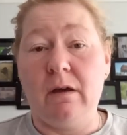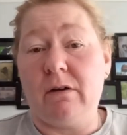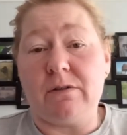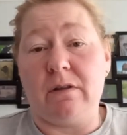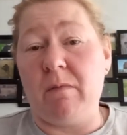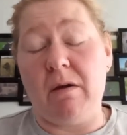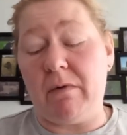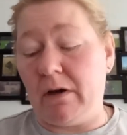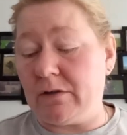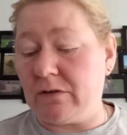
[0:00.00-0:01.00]
Because at the
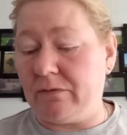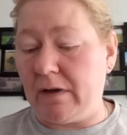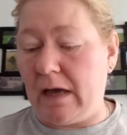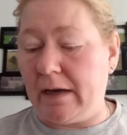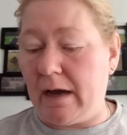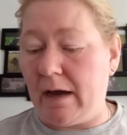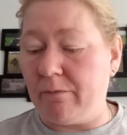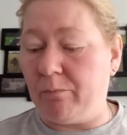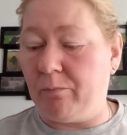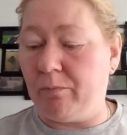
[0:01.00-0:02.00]
moment I just feel like I've
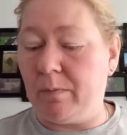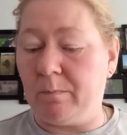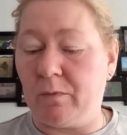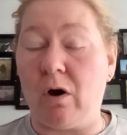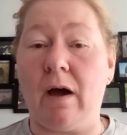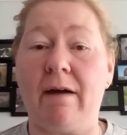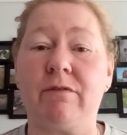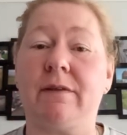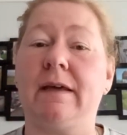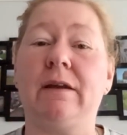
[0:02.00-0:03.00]
got
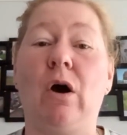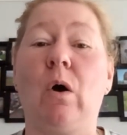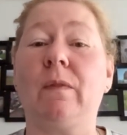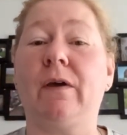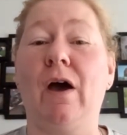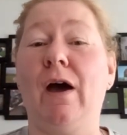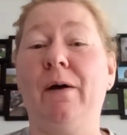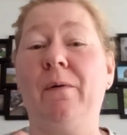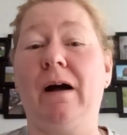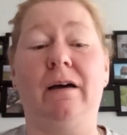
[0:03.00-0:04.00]
everything on the
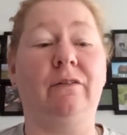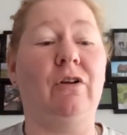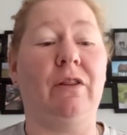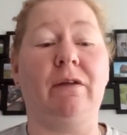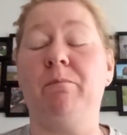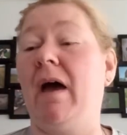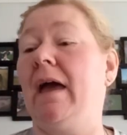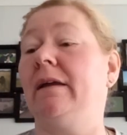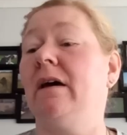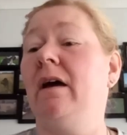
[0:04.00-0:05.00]
go and nothing
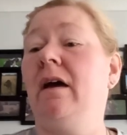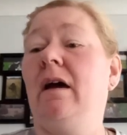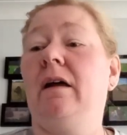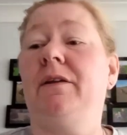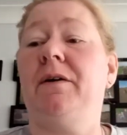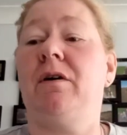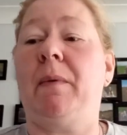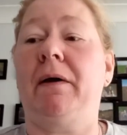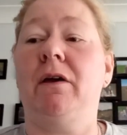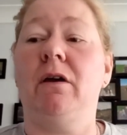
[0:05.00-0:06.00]
made. And I don't know
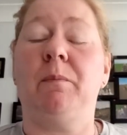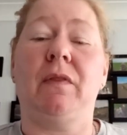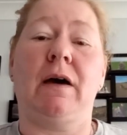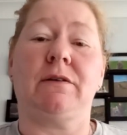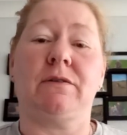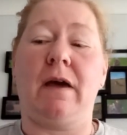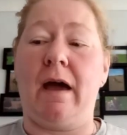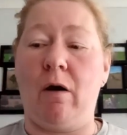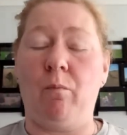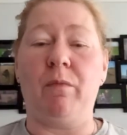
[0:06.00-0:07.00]
about you, but that doesn't
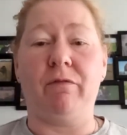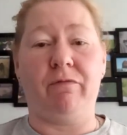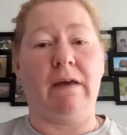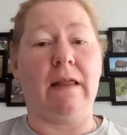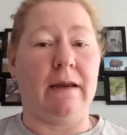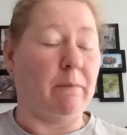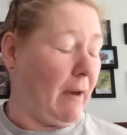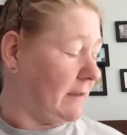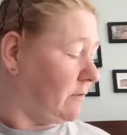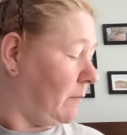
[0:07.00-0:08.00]
help me feel any
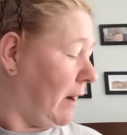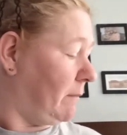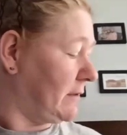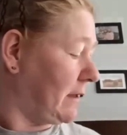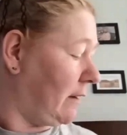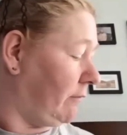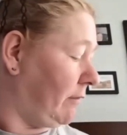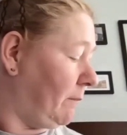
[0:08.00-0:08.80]
better about myself.